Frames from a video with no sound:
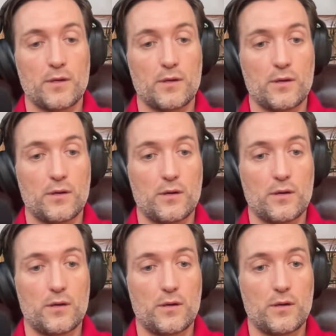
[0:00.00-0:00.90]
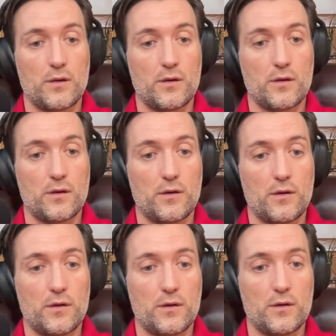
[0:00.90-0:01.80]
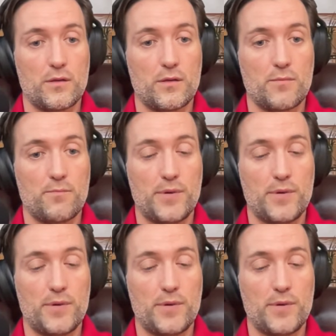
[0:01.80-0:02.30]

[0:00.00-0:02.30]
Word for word: uh, uh, the